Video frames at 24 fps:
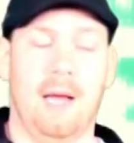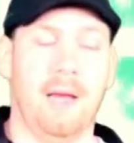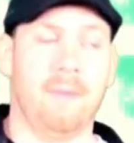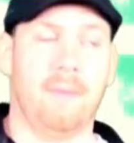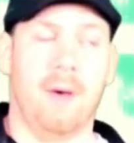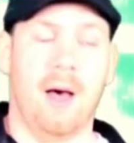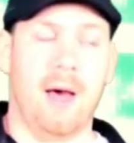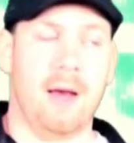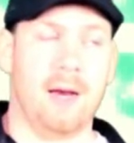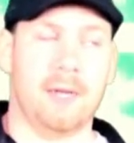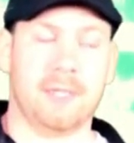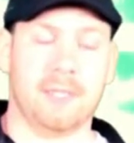
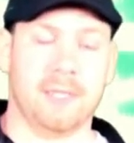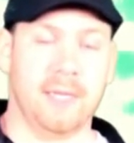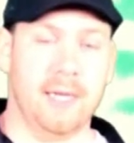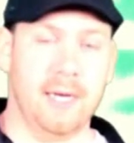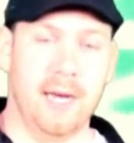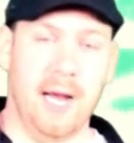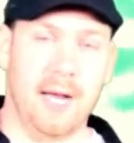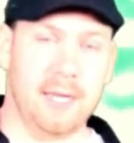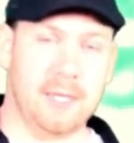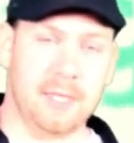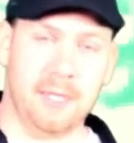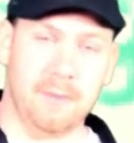I'm honestly
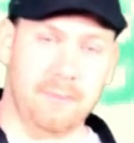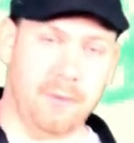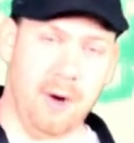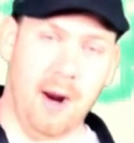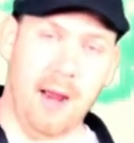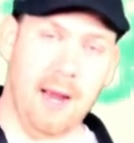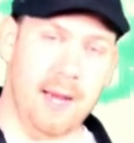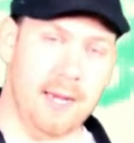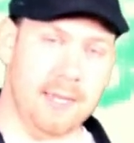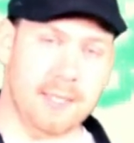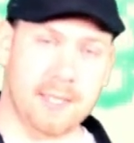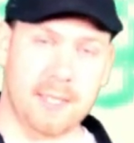not
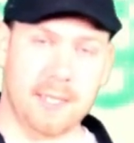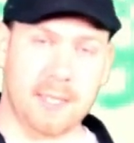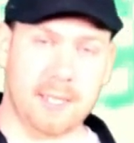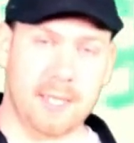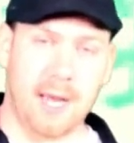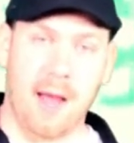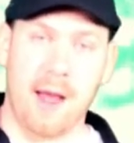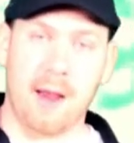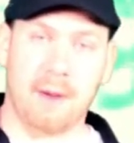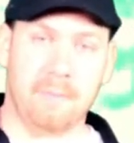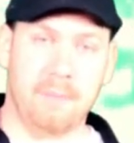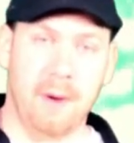surprised the
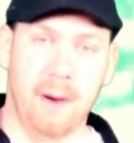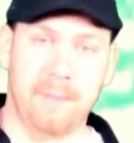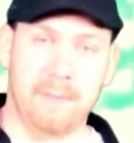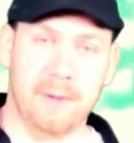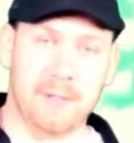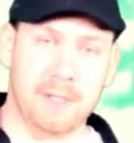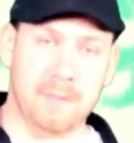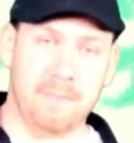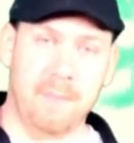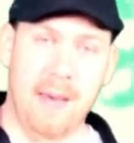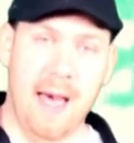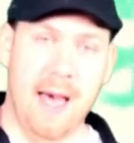sock
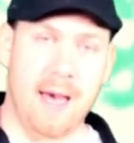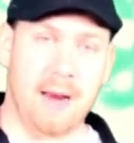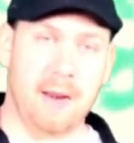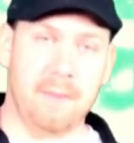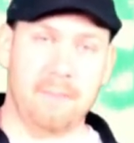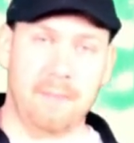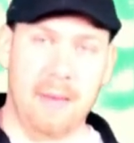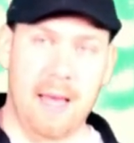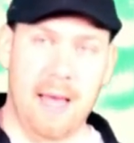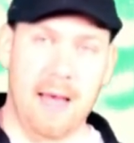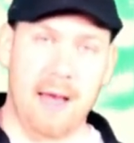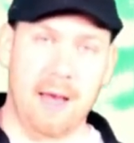puppet's bad
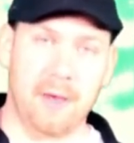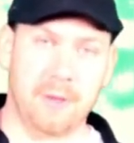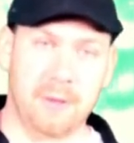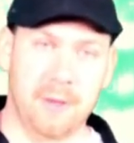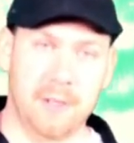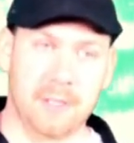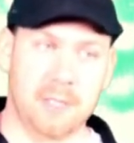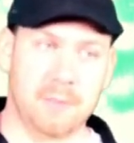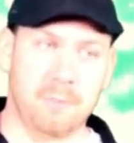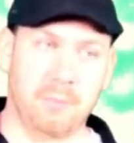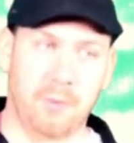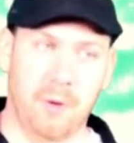at math.
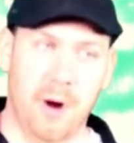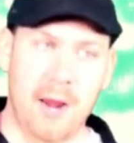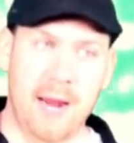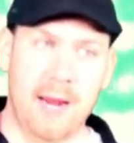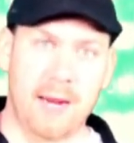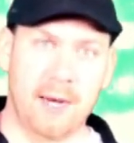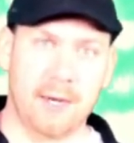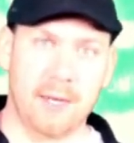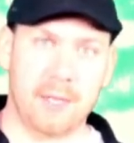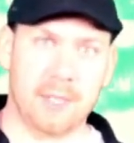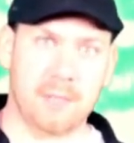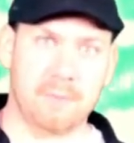Its
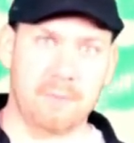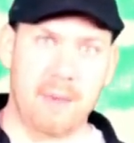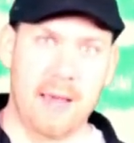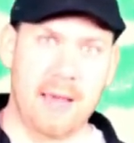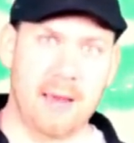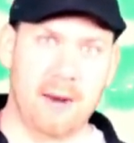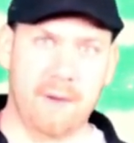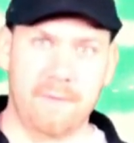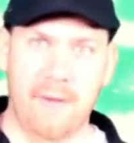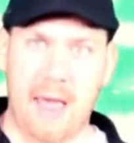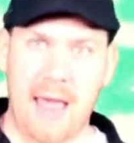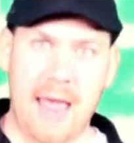brain is
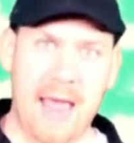made of